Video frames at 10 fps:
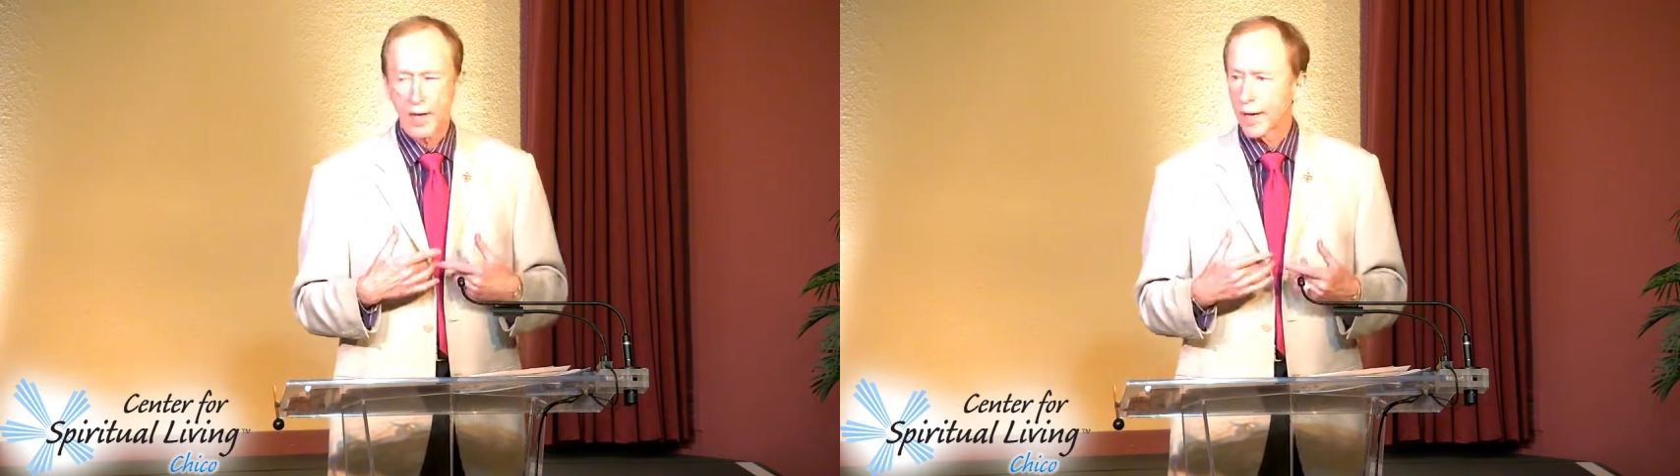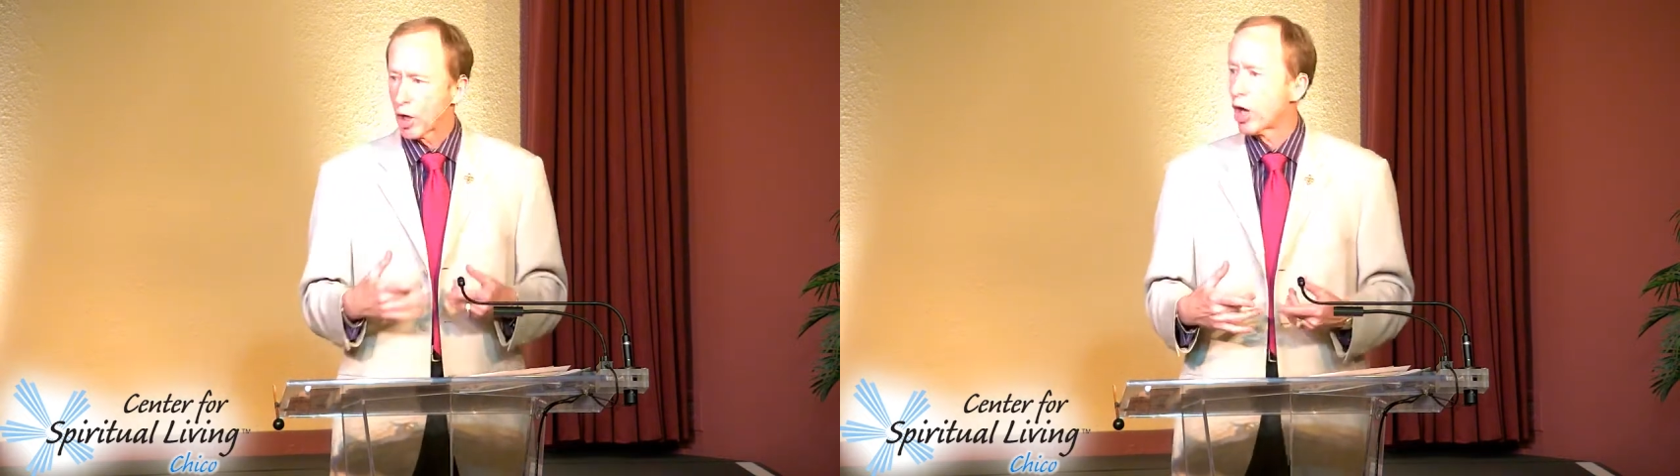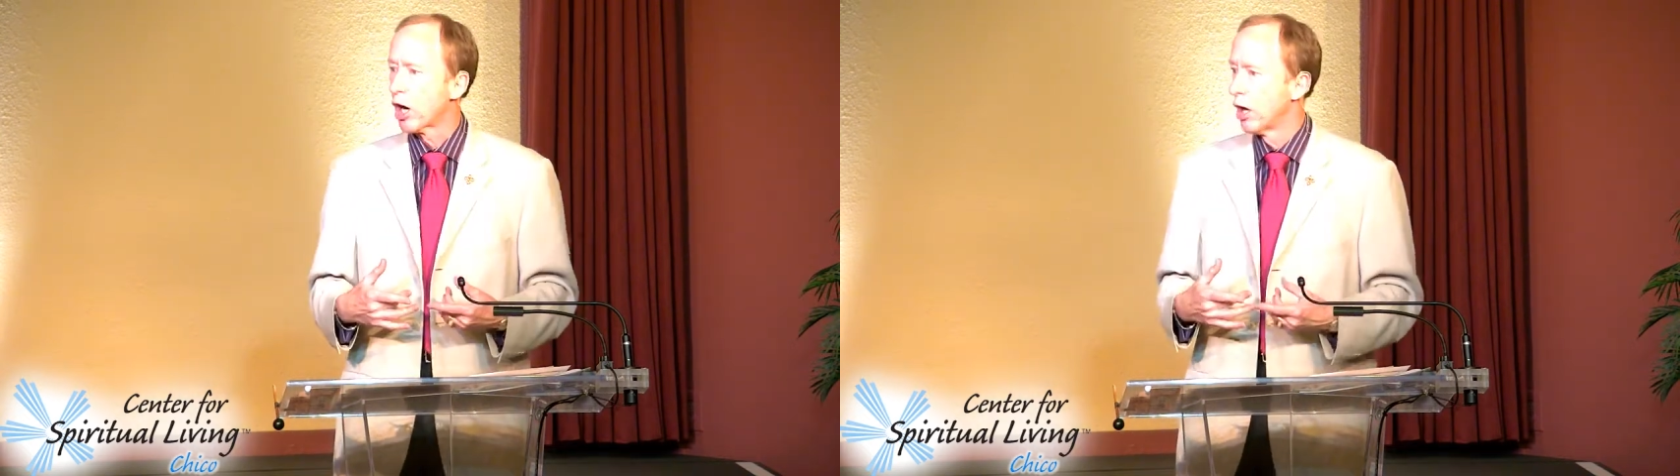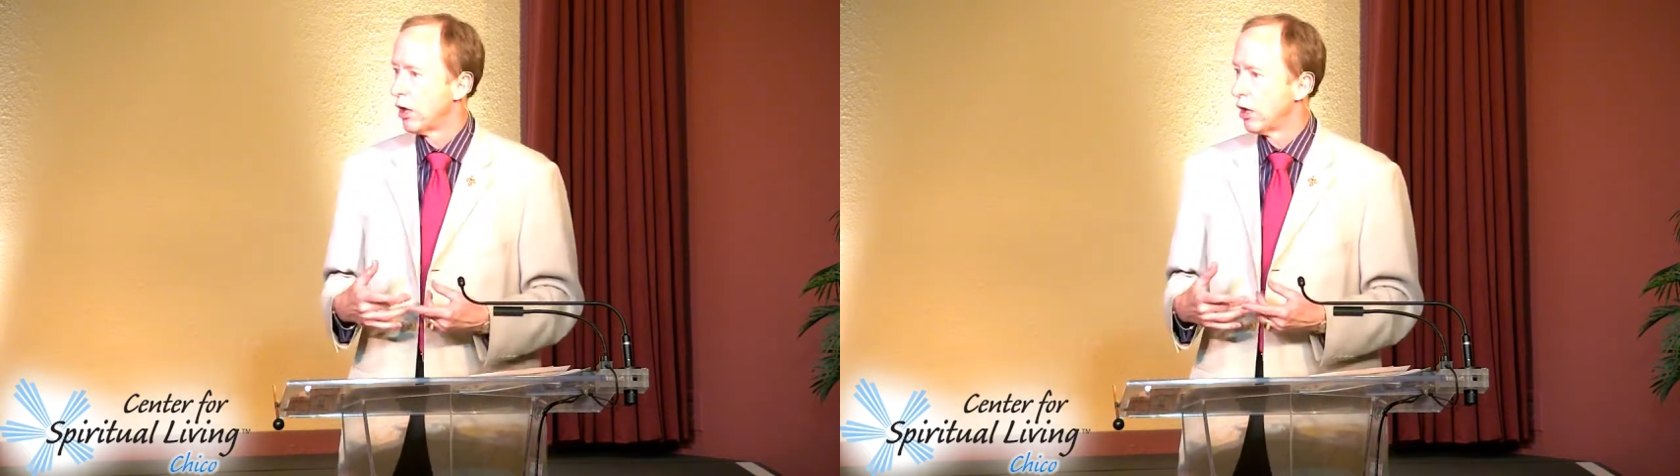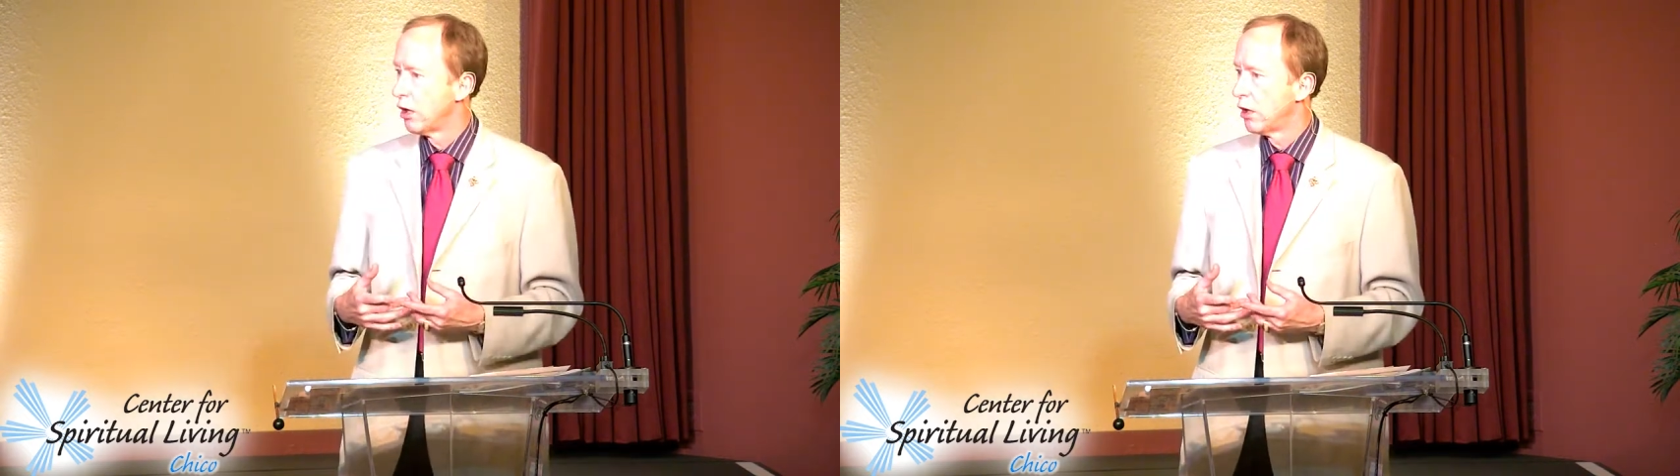are,
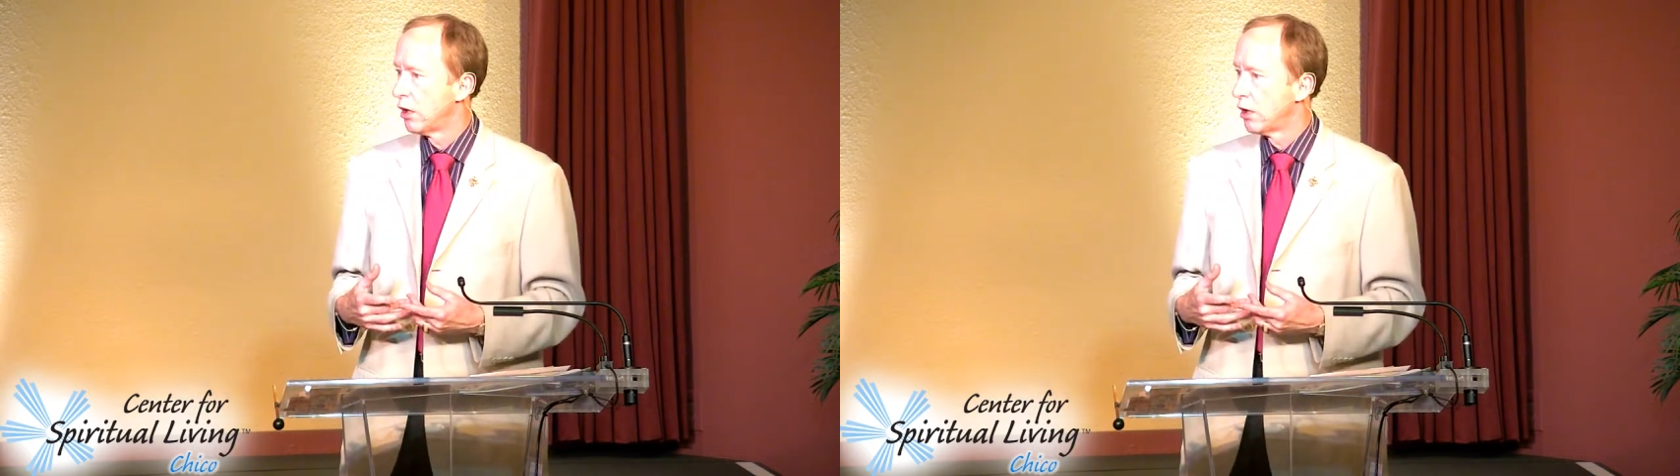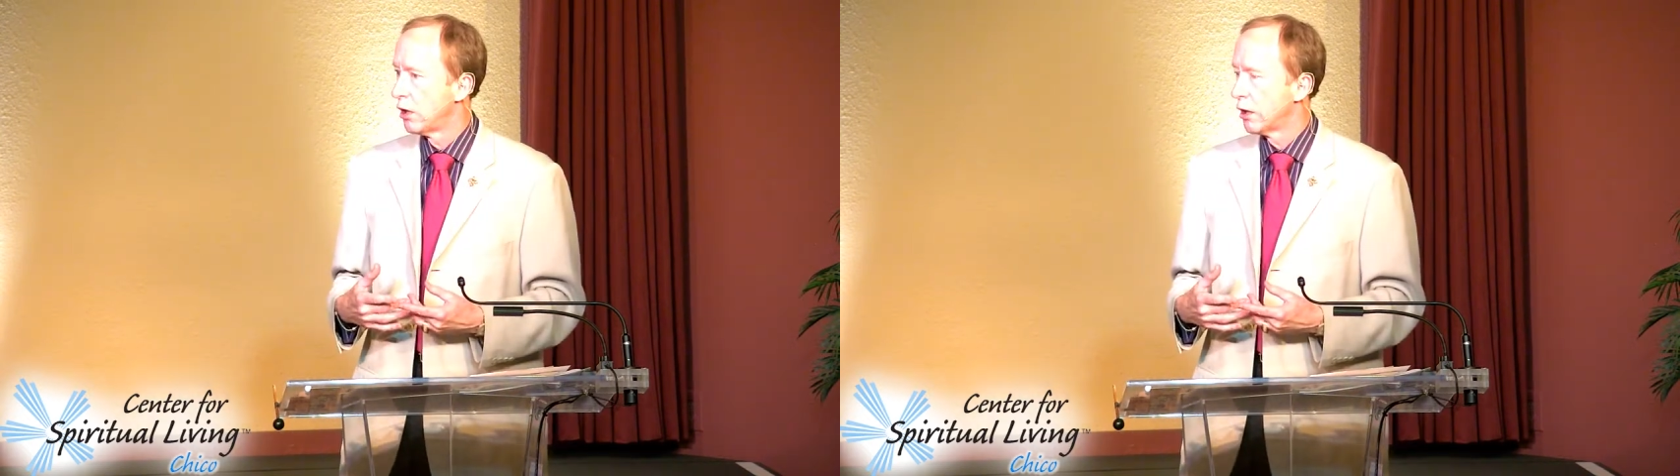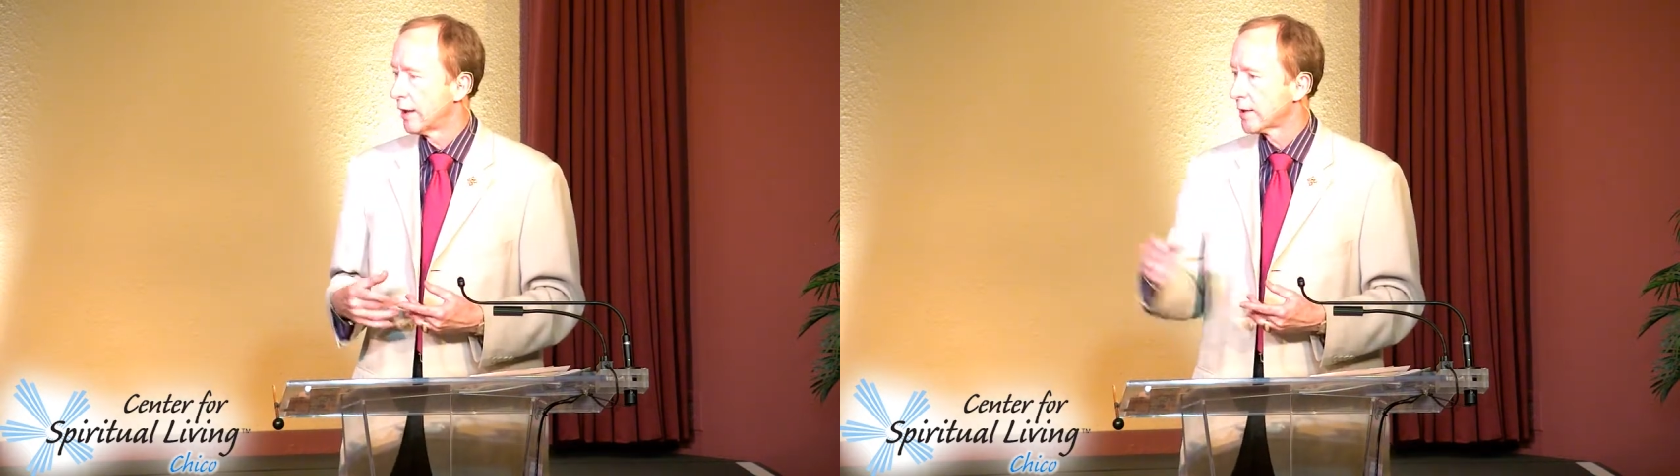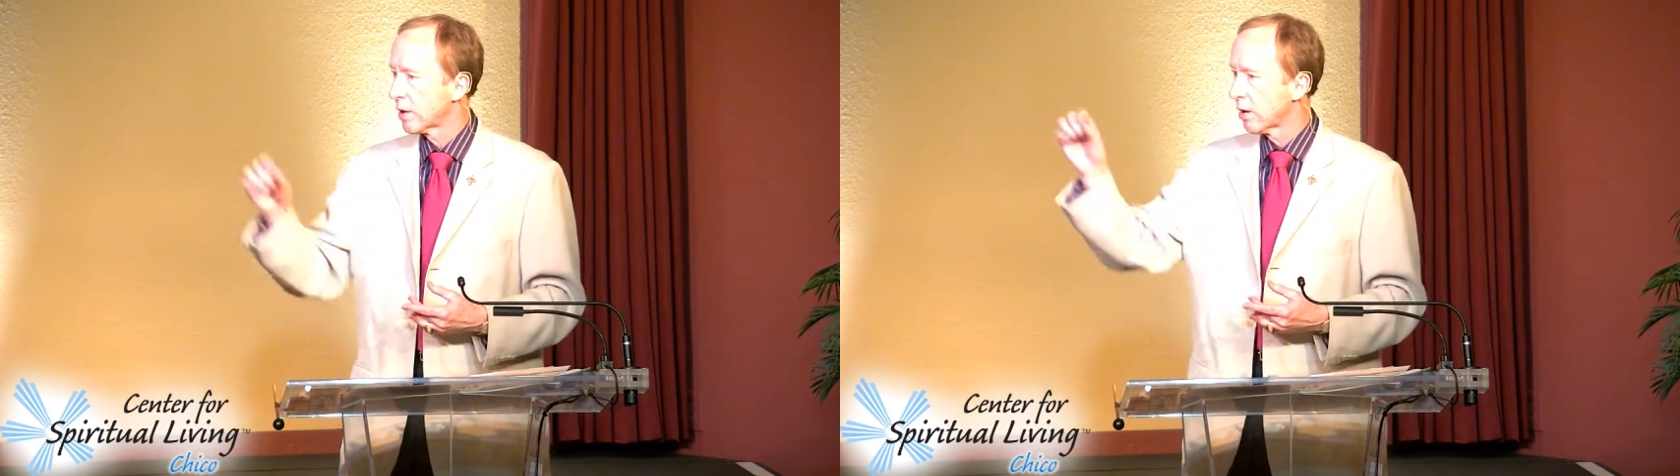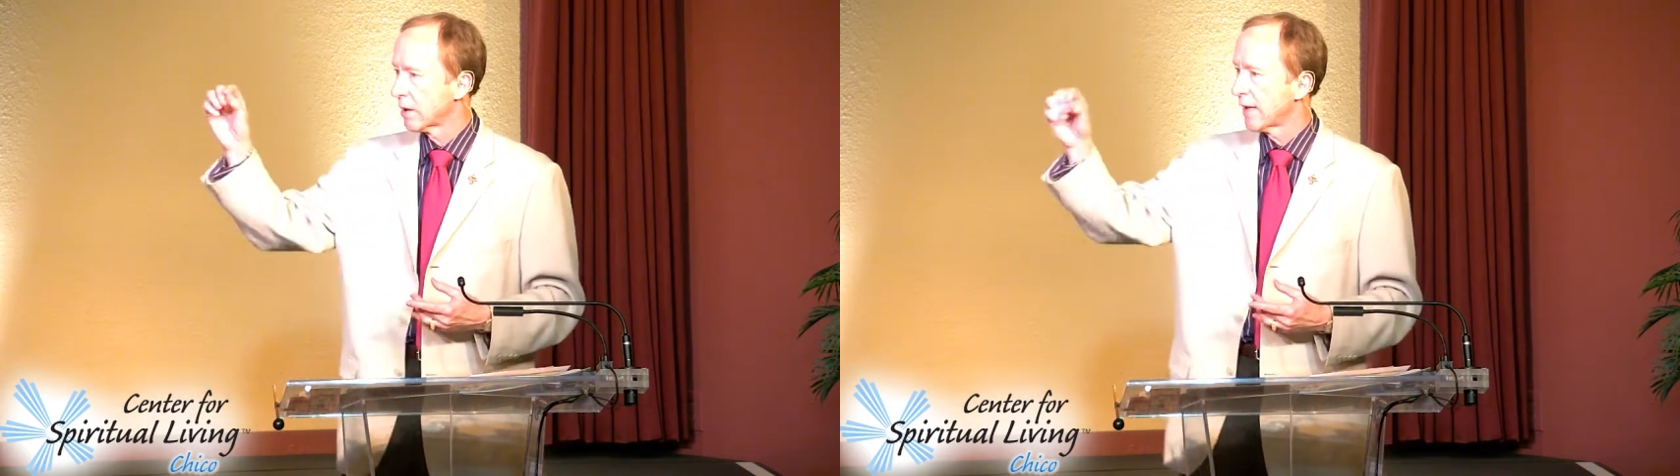is our
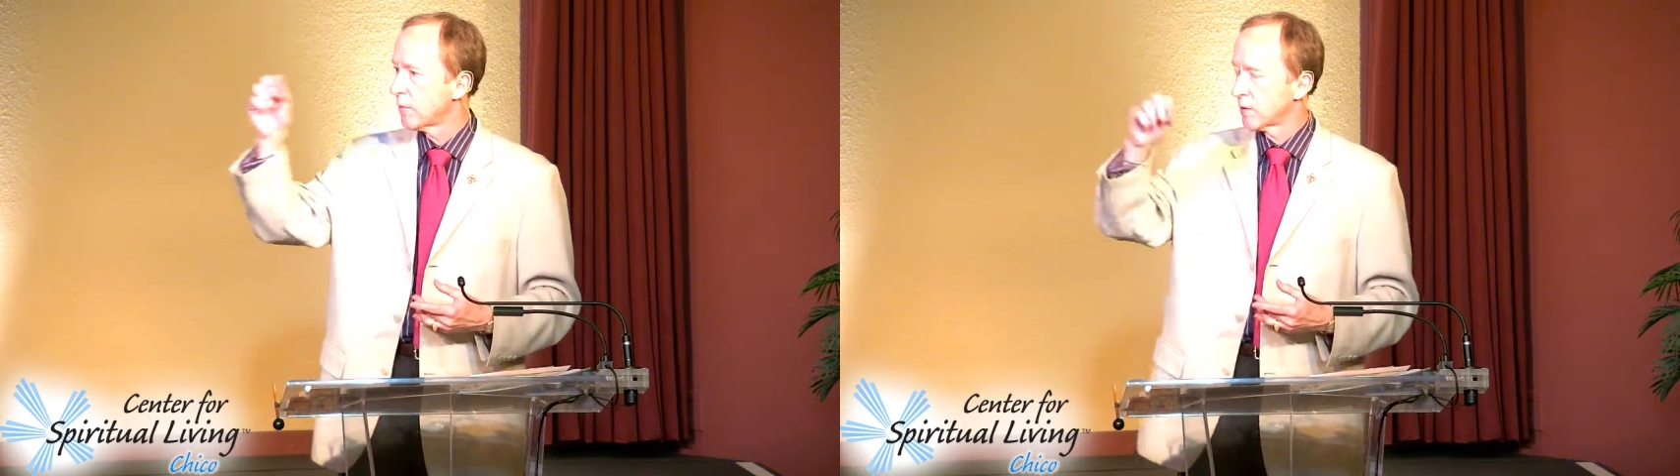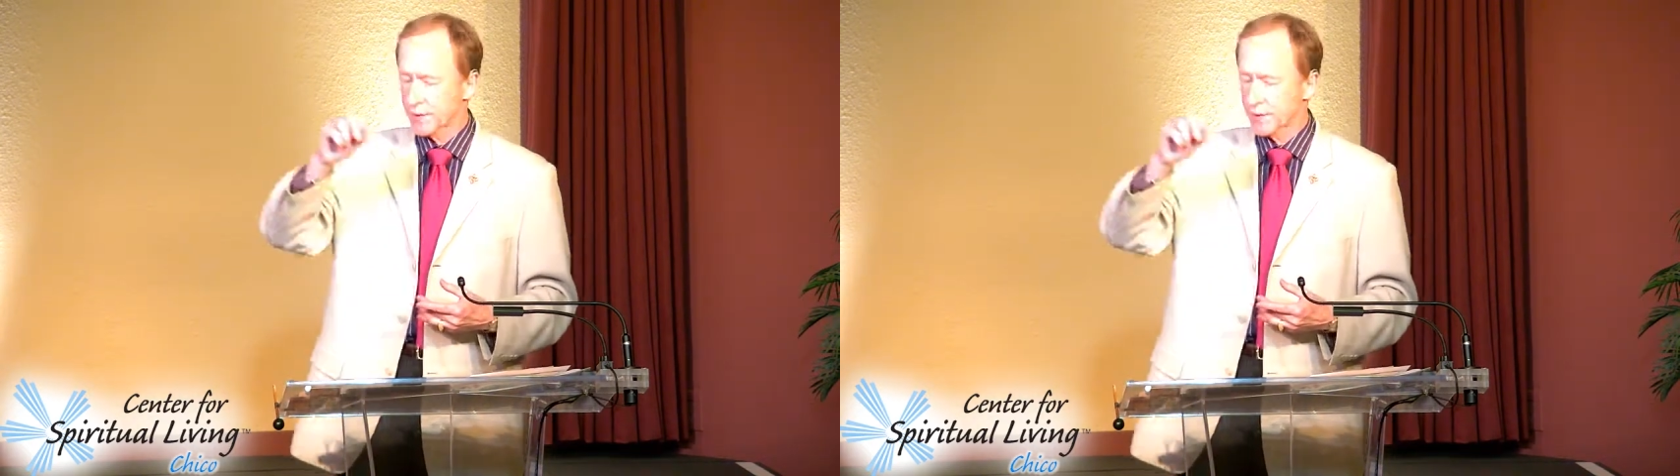labels.